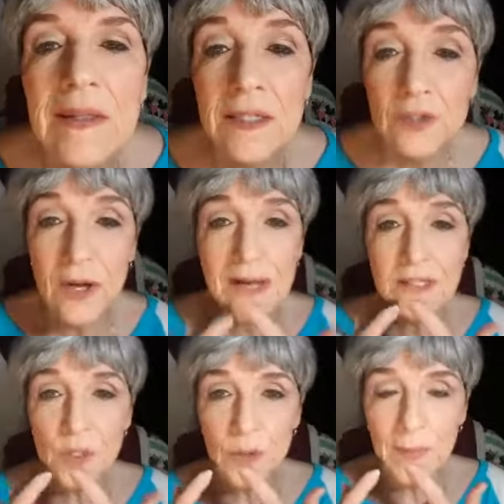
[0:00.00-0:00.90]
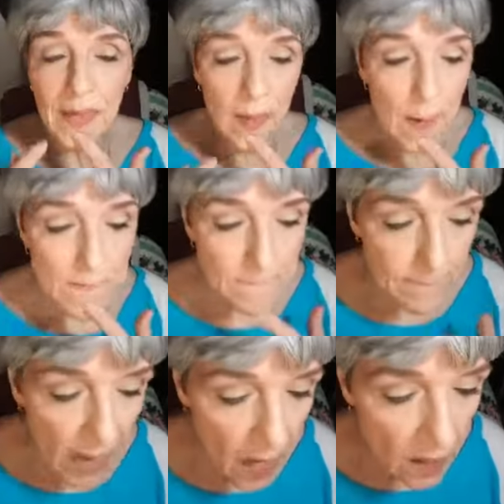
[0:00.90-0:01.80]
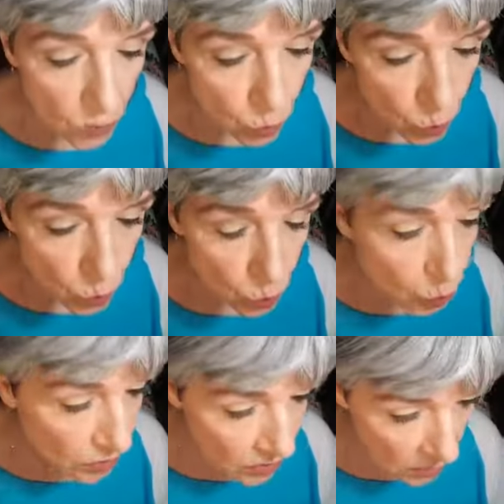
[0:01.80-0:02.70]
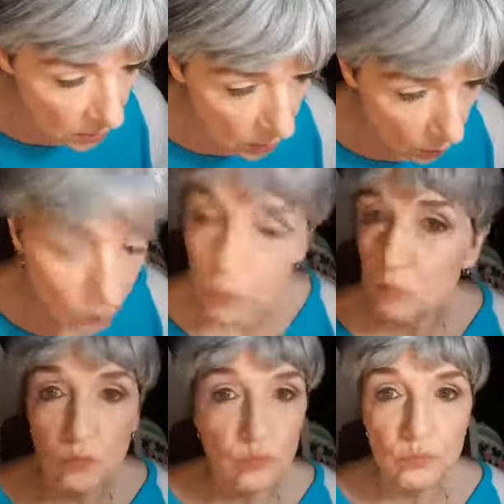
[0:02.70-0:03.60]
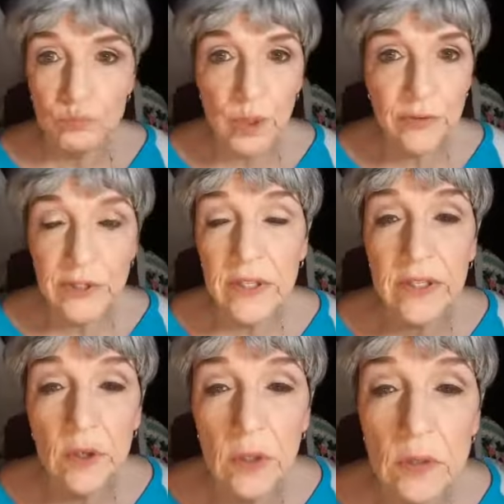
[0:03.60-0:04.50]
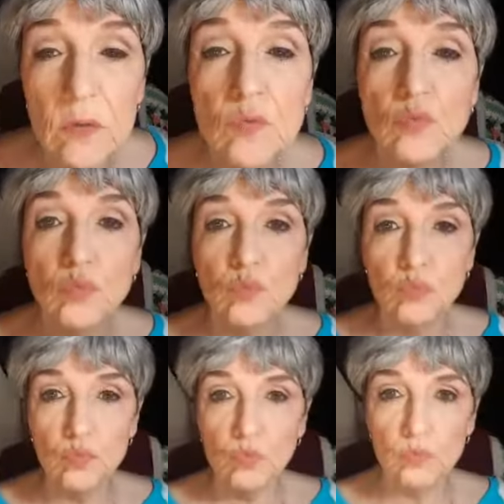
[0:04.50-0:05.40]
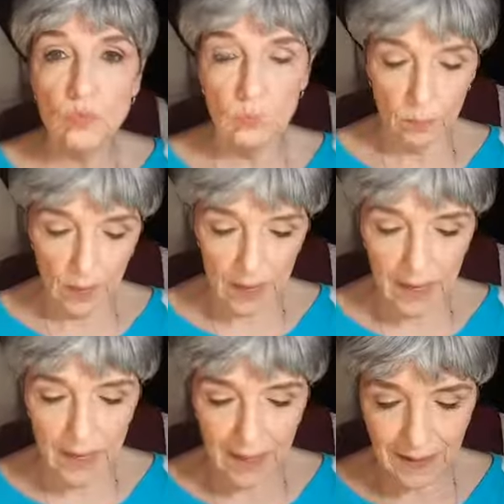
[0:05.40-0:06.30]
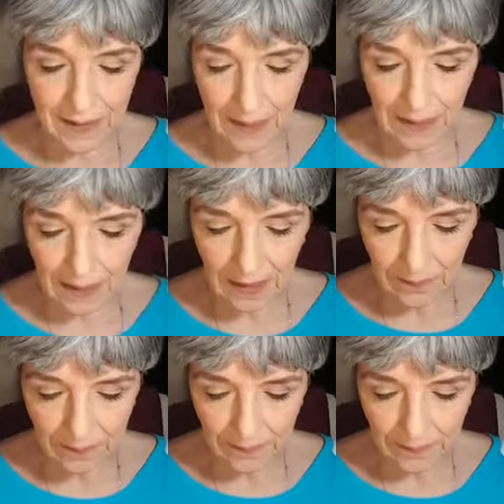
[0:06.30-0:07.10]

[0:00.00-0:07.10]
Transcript: It dries to a matte, which is, you know, perfectly good, but I like shiny.